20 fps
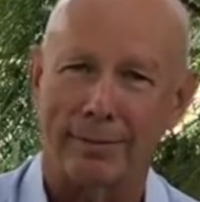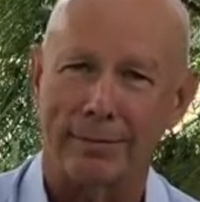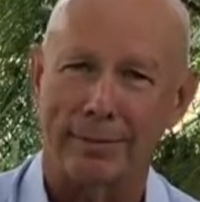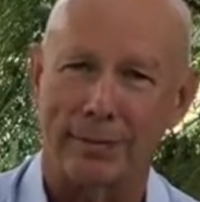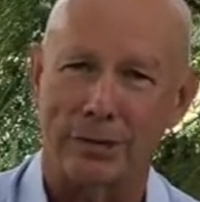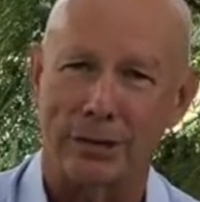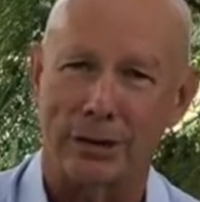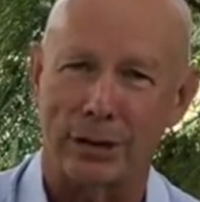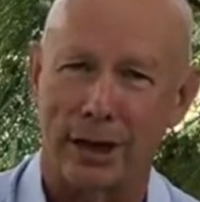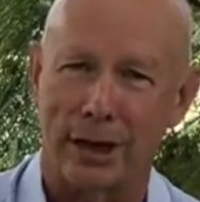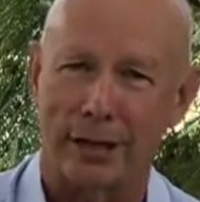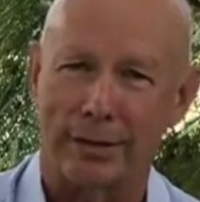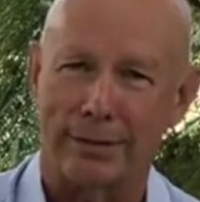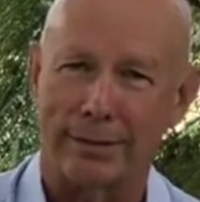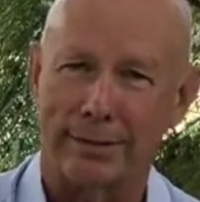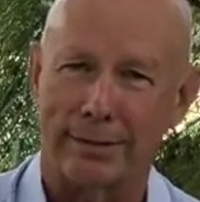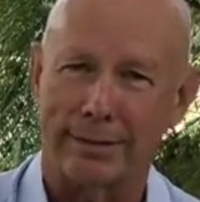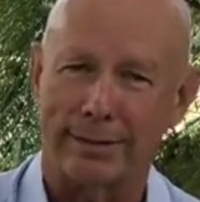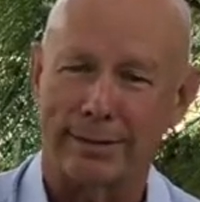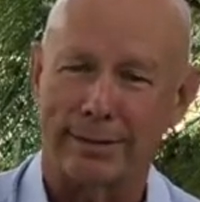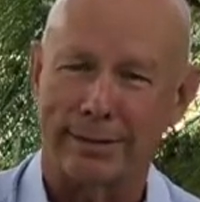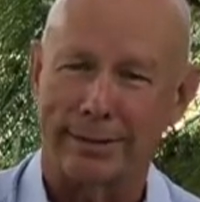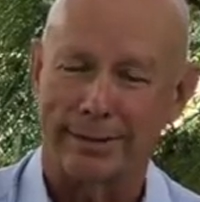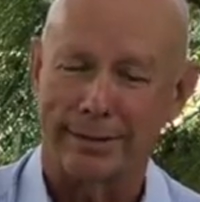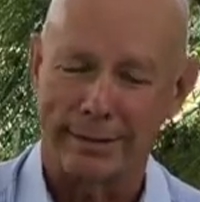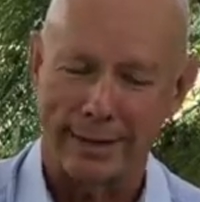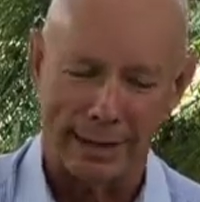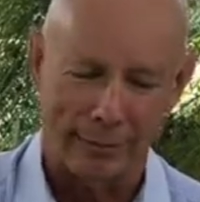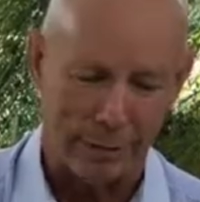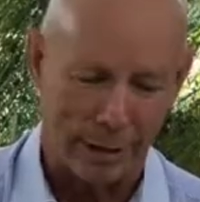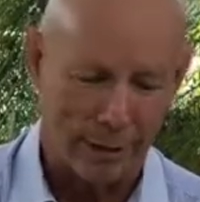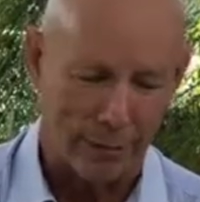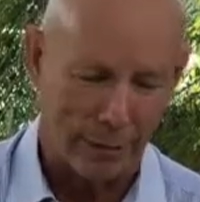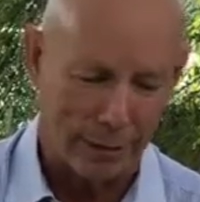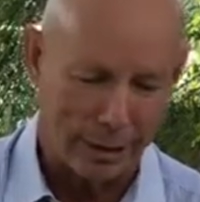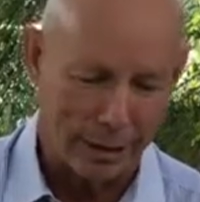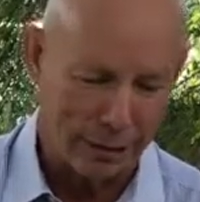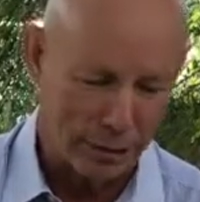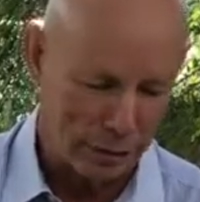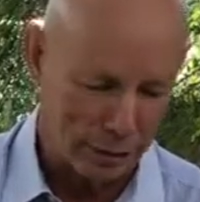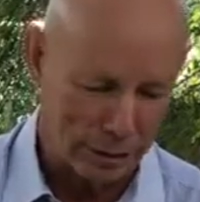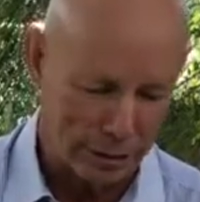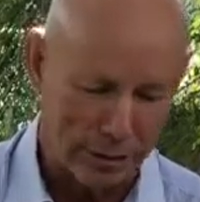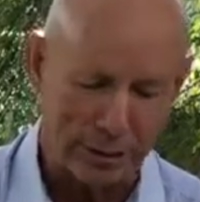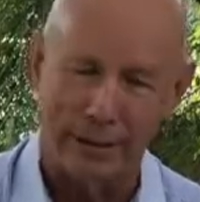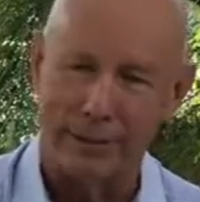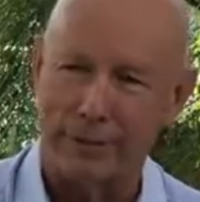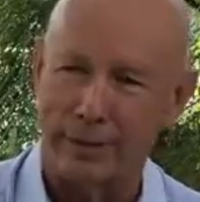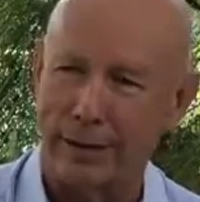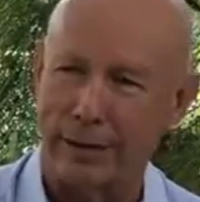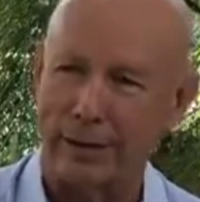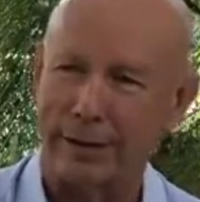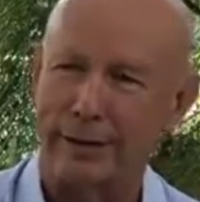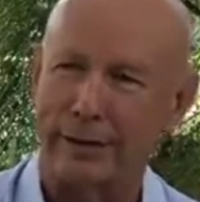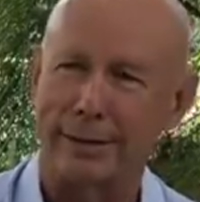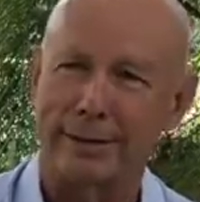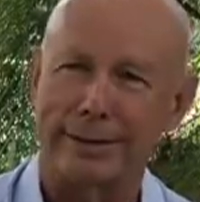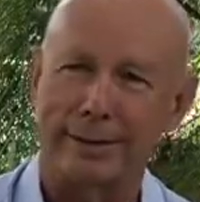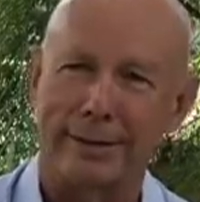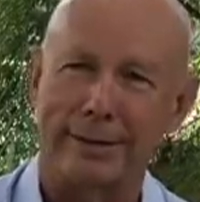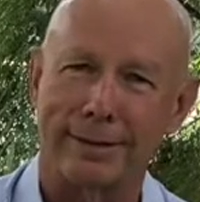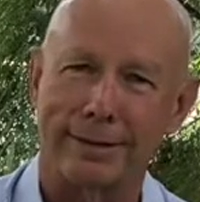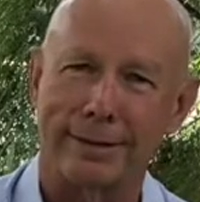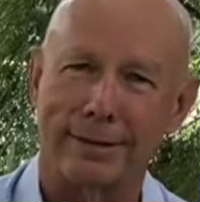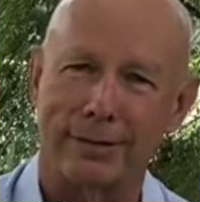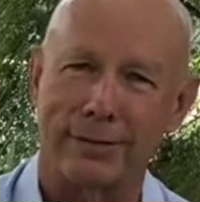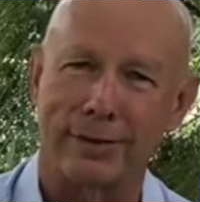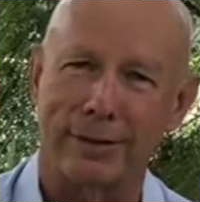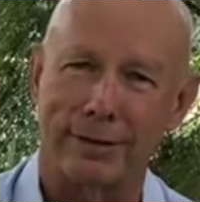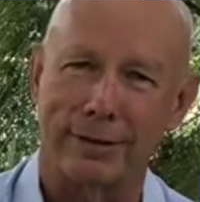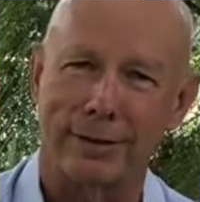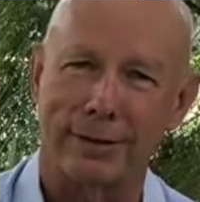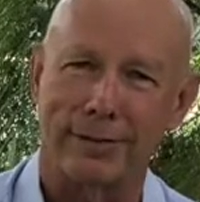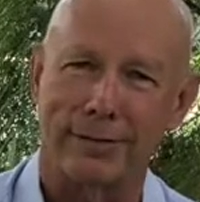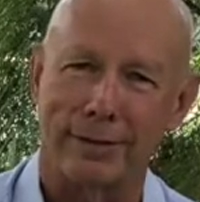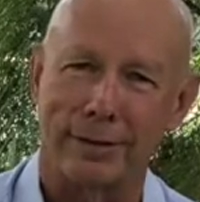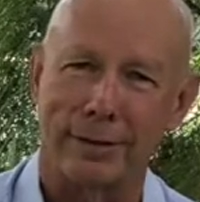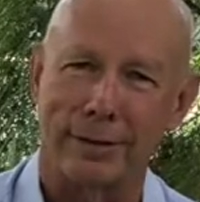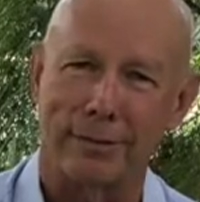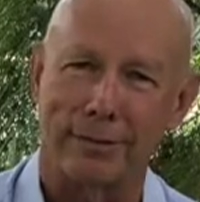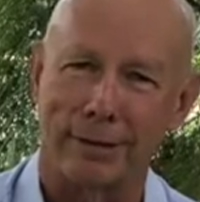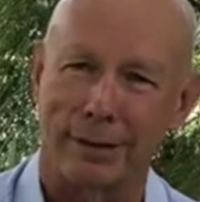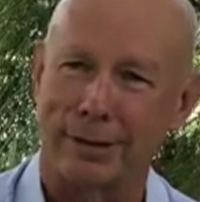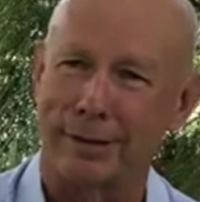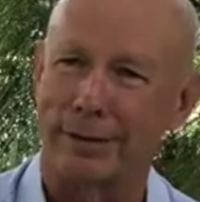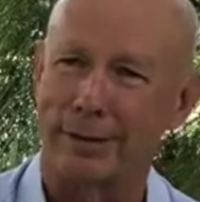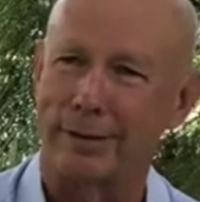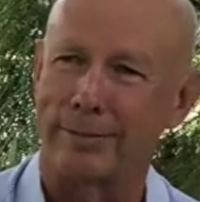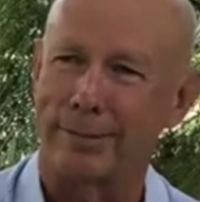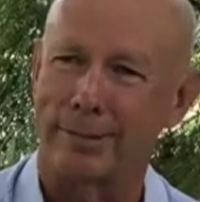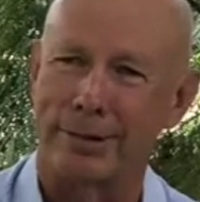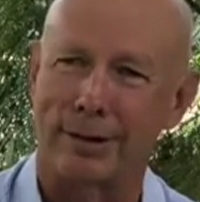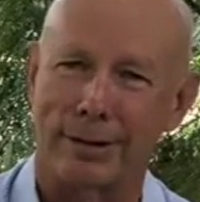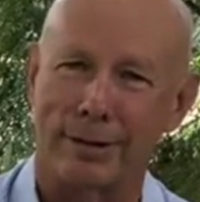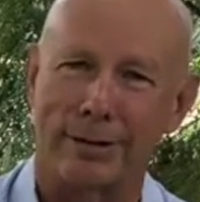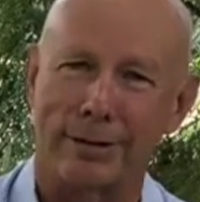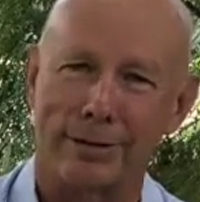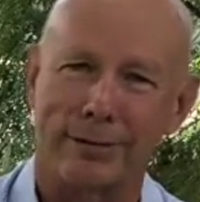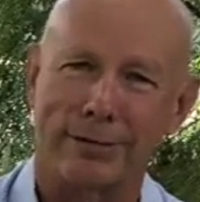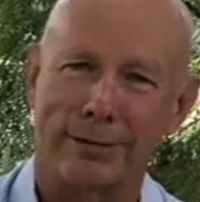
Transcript: So yeah, recreation in the valley is very, very real in my life.